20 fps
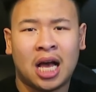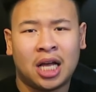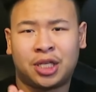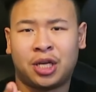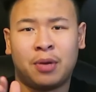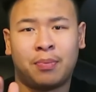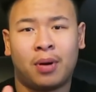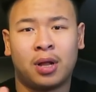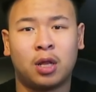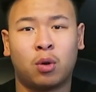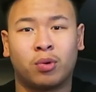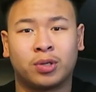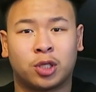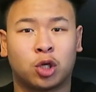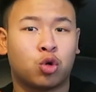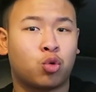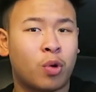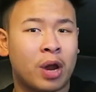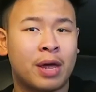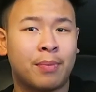Jimmy Butler was
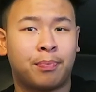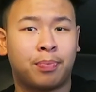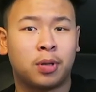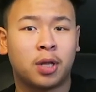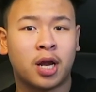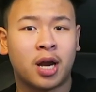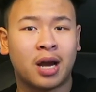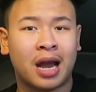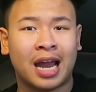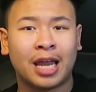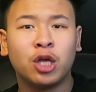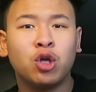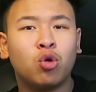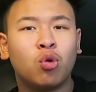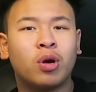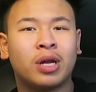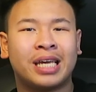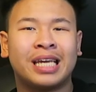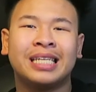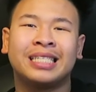a great player, and you
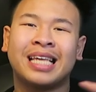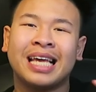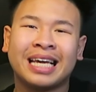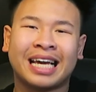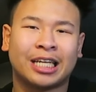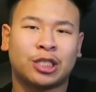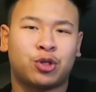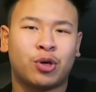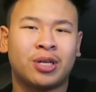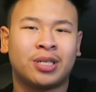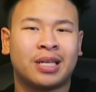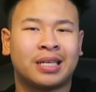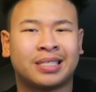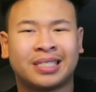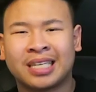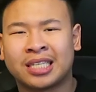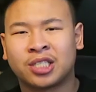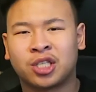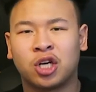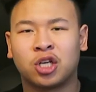know what, he did get traded to the
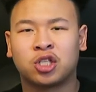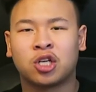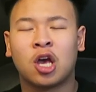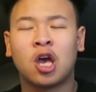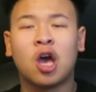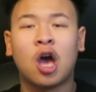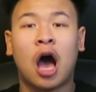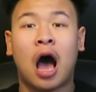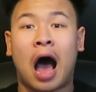Sixers.